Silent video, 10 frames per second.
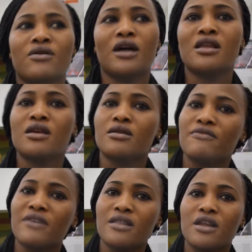think the
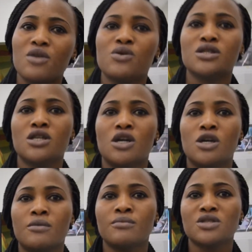fact that it was in
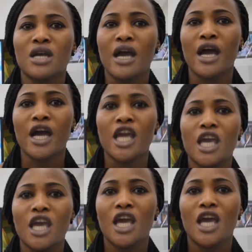Shanghai,
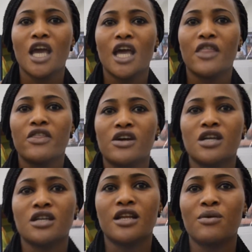
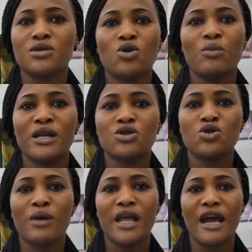there was too
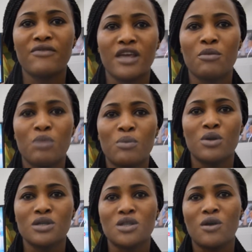many African
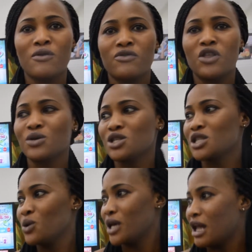people or stuff. They were
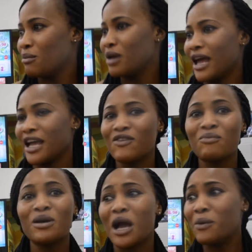just looking at me like,
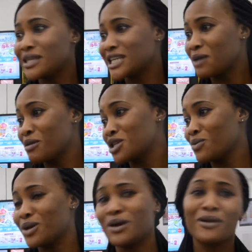everybody, I want to take a
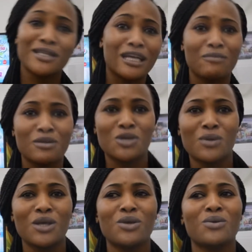picture with you. I want to take a picture
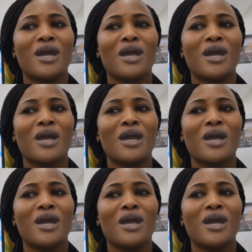with you.